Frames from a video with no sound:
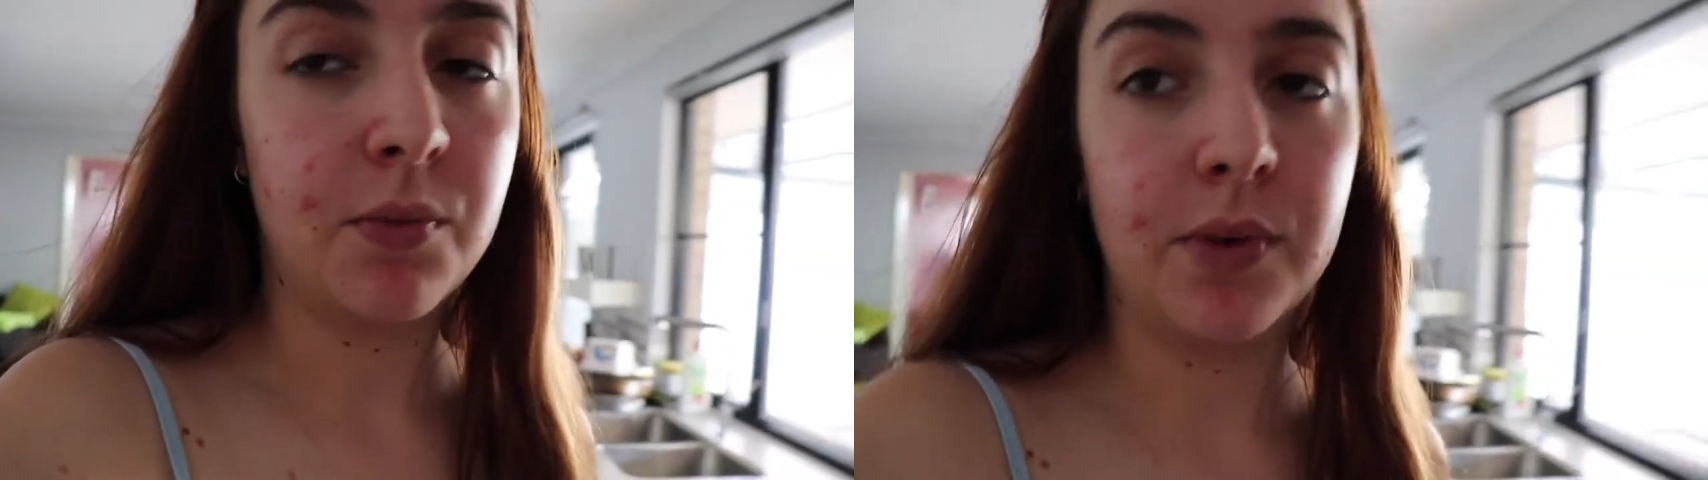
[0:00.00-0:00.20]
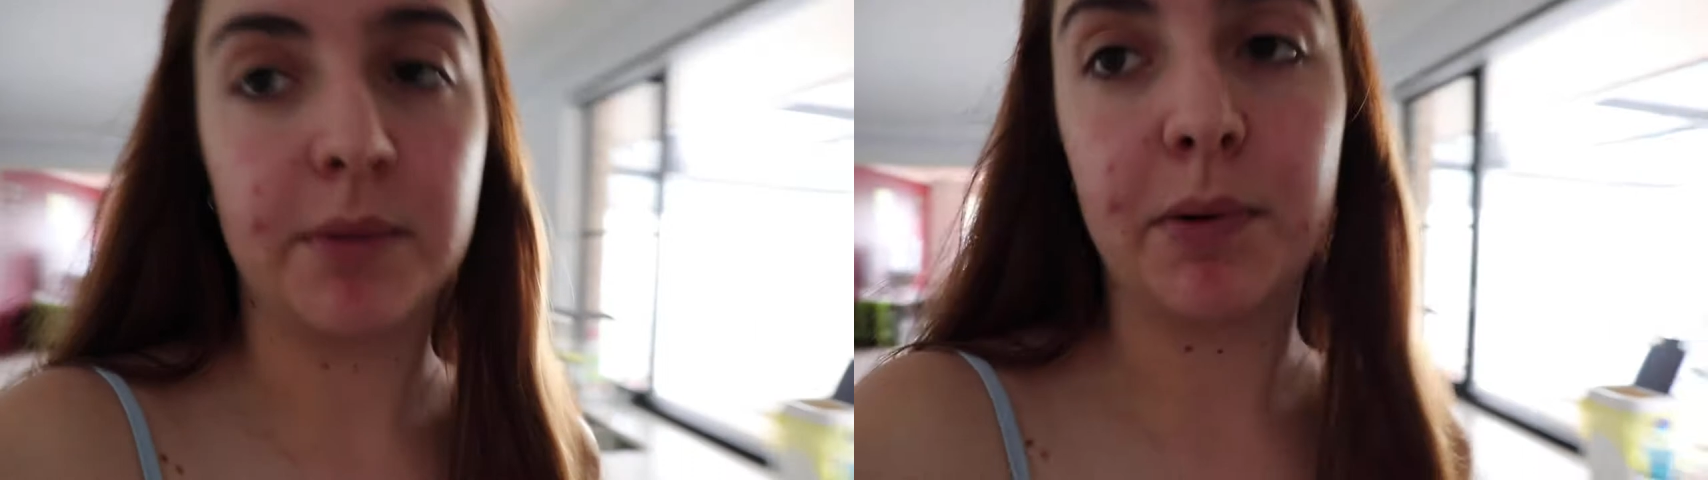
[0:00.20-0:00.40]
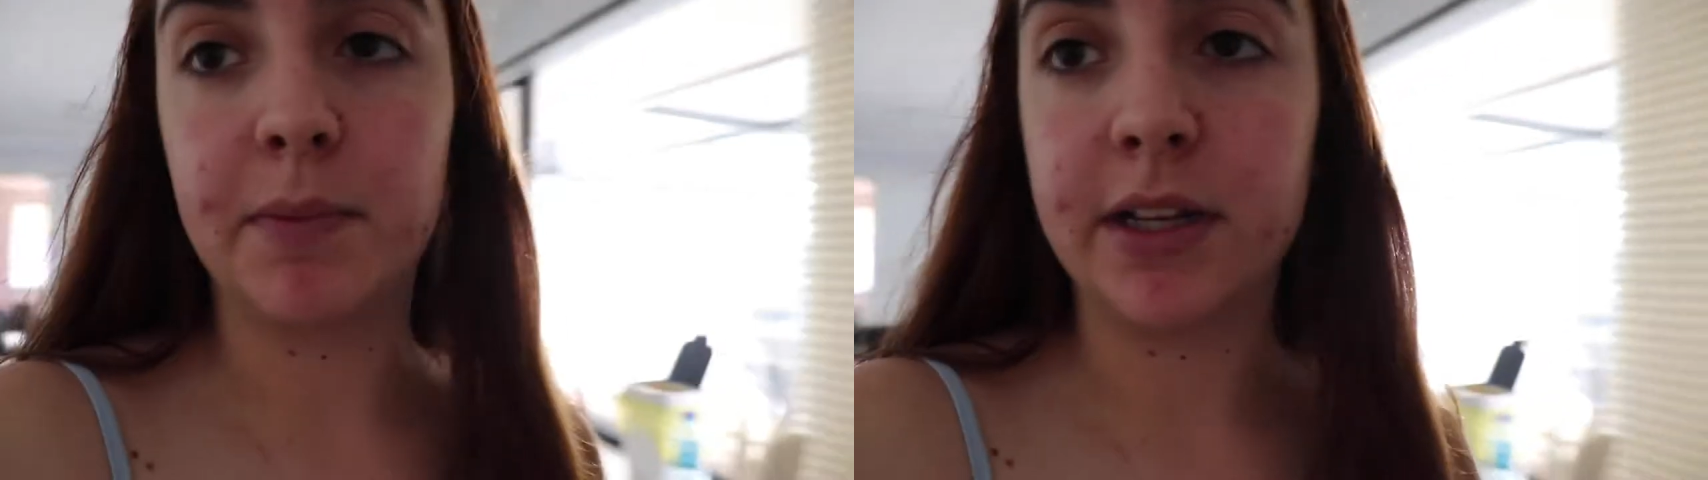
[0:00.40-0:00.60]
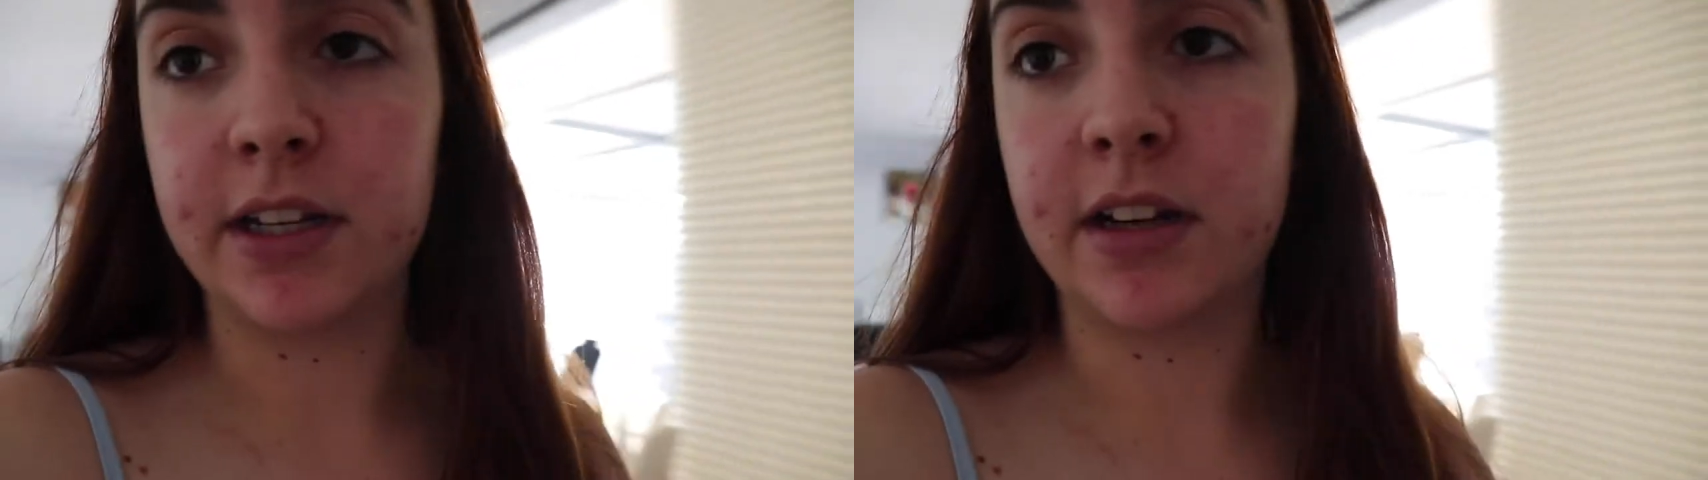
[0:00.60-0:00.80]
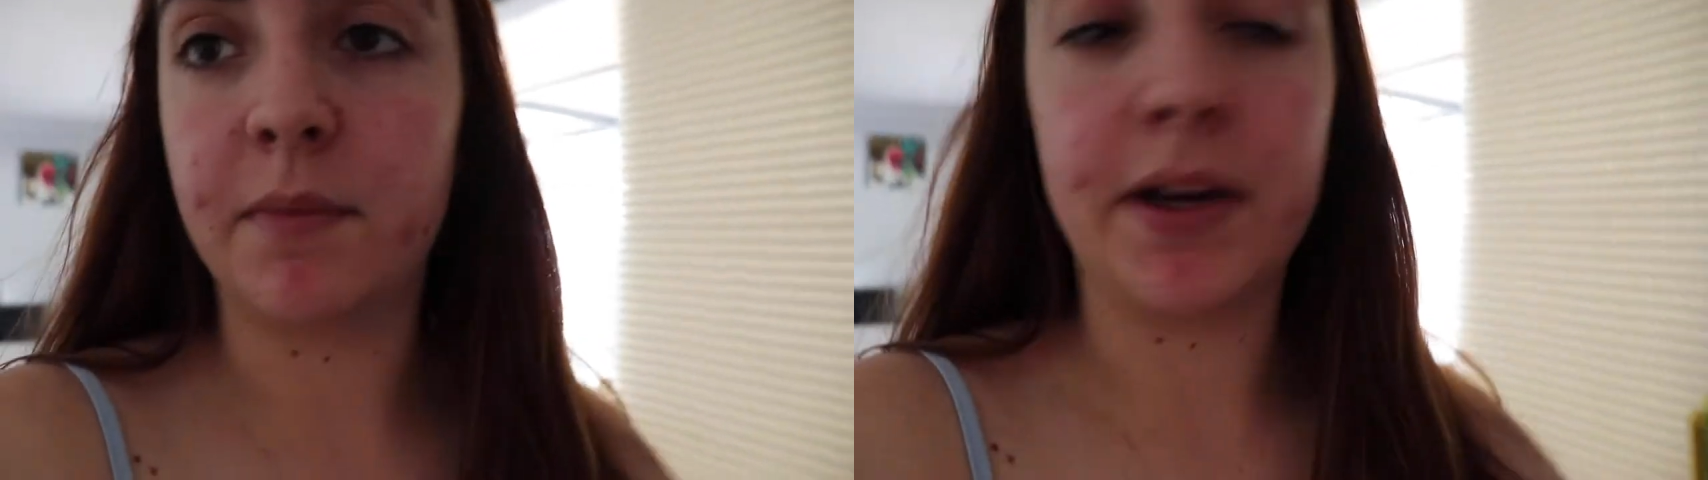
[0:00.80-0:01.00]
we're probably
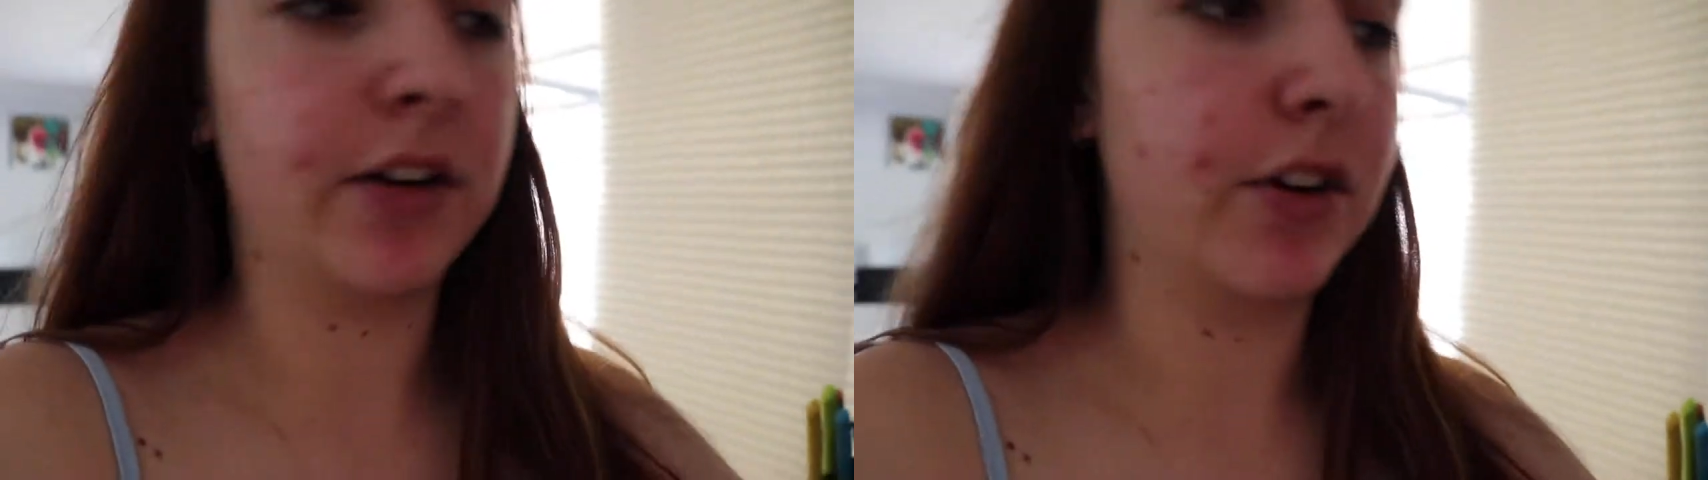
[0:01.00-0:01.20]
going to come back